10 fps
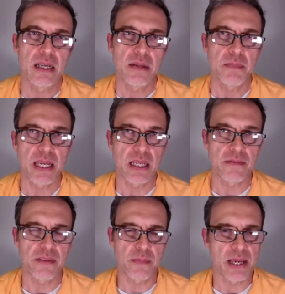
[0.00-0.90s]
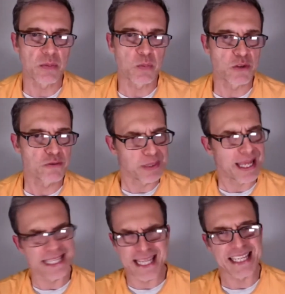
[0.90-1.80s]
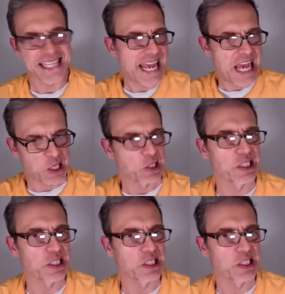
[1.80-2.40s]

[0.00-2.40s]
many of the men would have played that down